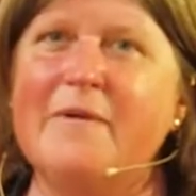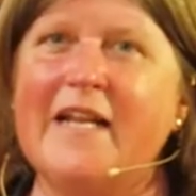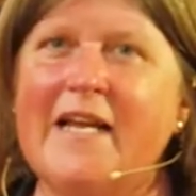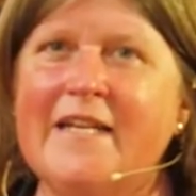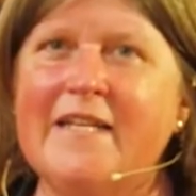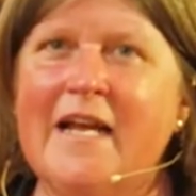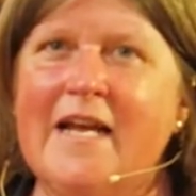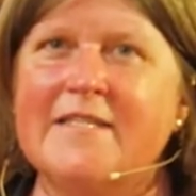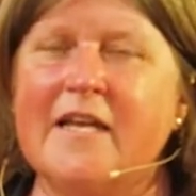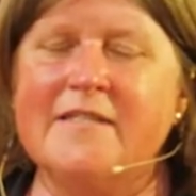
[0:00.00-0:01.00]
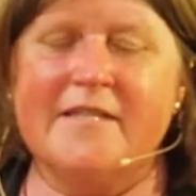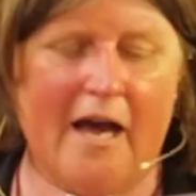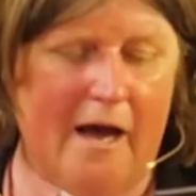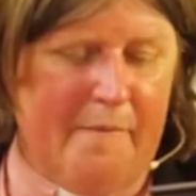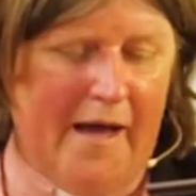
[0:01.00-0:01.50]
McGlynn is going to
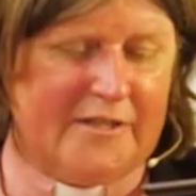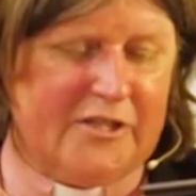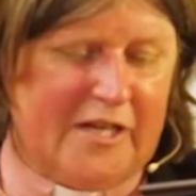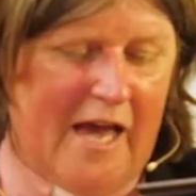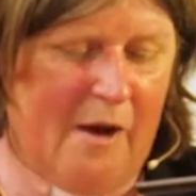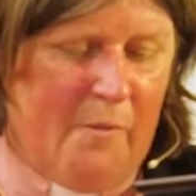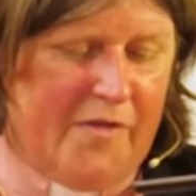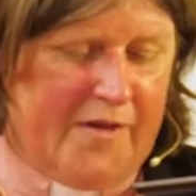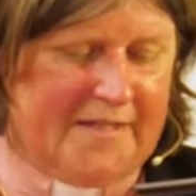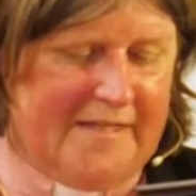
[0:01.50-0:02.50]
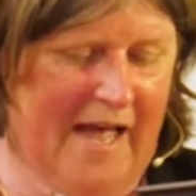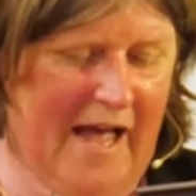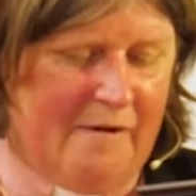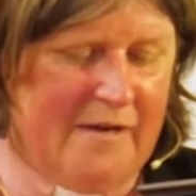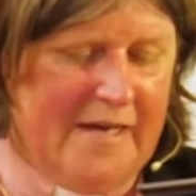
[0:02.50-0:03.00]
come and share with us now